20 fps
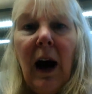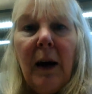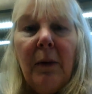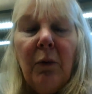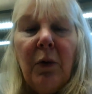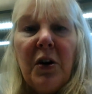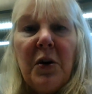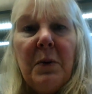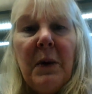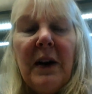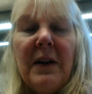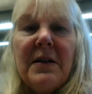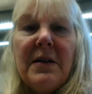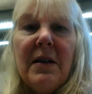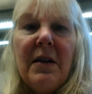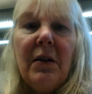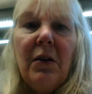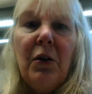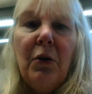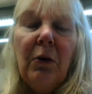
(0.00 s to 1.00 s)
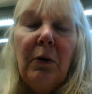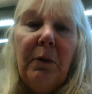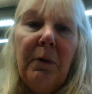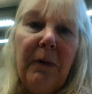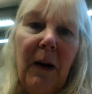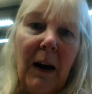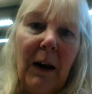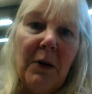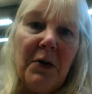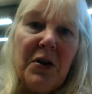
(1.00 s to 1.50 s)
which means that your
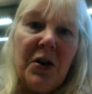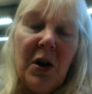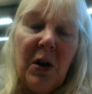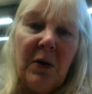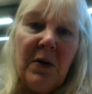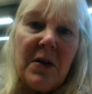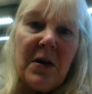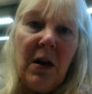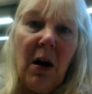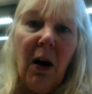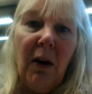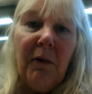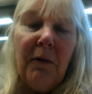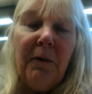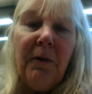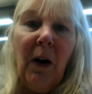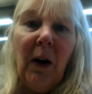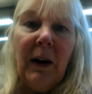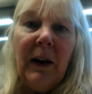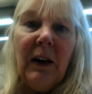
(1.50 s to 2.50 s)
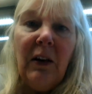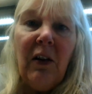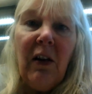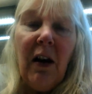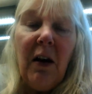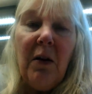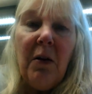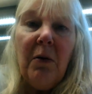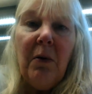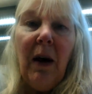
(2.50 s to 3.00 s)
fellow students can't find
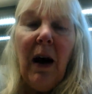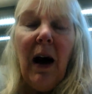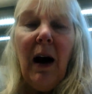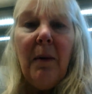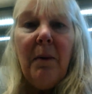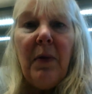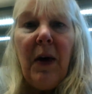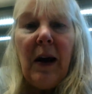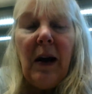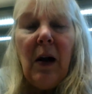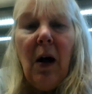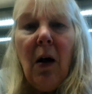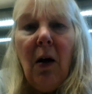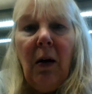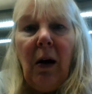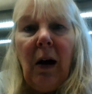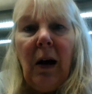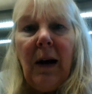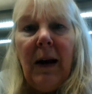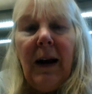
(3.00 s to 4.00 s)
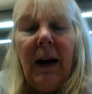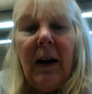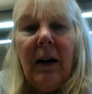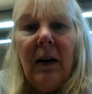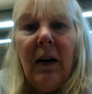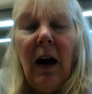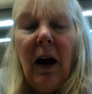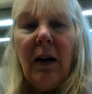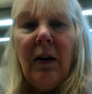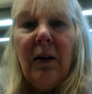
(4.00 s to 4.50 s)
you, they can't click
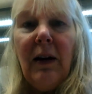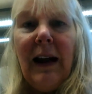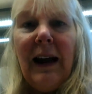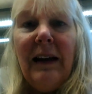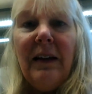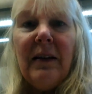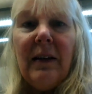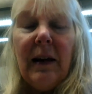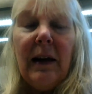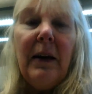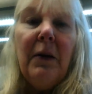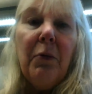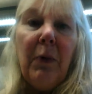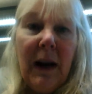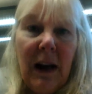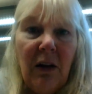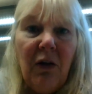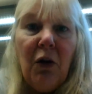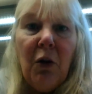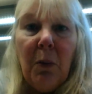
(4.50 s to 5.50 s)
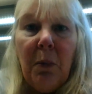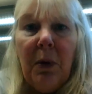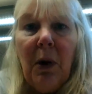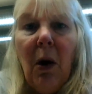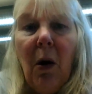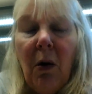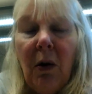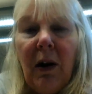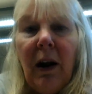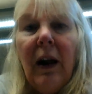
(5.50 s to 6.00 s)
and easily read your
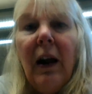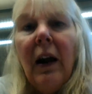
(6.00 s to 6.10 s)
blog.